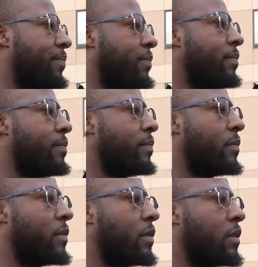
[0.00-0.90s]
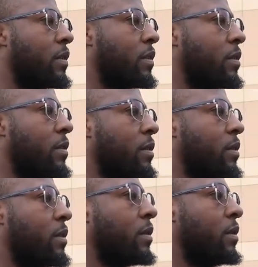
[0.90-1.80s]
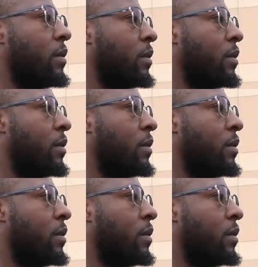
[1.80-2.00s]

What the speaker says: [no speech]